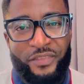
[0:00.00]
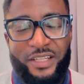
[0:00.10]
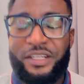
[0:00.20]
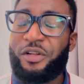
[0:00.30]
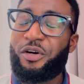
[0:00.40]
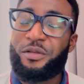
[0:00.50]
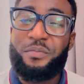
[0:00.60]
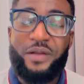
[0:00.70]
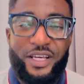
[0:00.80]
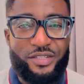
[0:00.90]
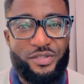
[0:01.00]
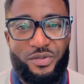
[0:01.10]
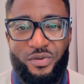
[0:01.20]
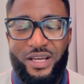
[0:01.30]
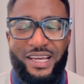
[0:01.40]
The Lord bless
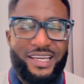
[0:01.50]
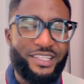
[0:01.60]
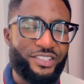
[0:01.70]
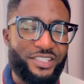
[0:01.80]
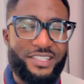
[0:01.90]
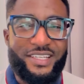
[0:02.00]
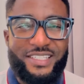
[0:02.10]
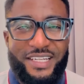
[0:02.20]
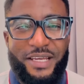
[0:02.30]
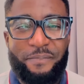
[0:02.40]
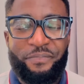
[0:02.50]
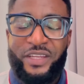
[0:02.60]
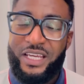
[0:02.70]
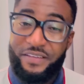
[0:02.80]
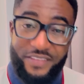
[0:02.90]
you in Jesus' name.
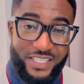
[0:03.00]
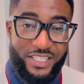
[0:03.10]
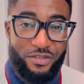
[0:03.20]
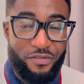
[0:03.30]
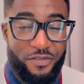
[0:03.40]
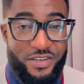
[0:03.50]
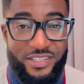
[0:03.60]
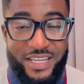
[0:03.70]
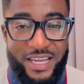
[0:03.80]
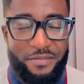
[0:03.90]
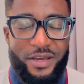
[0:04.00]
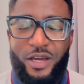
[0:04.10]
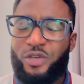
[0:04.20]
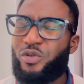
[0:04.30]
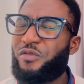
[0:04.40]
If this is your first time,
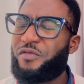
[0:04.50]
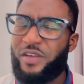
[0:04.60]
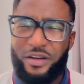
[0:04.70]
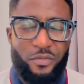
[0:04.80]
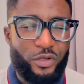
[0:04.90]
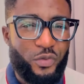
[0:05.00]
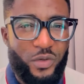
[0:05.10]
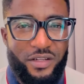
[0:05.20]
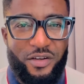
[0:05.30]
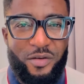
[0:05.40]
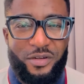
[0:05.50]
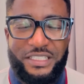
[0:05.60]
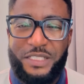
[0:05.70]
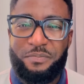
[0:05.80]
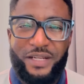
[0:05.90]
you're very much welcome on
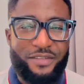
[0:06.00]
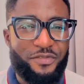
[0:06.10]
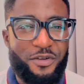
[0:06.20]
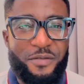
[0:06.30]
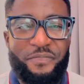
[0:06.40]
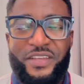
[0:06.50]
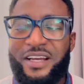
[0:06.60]
this platform.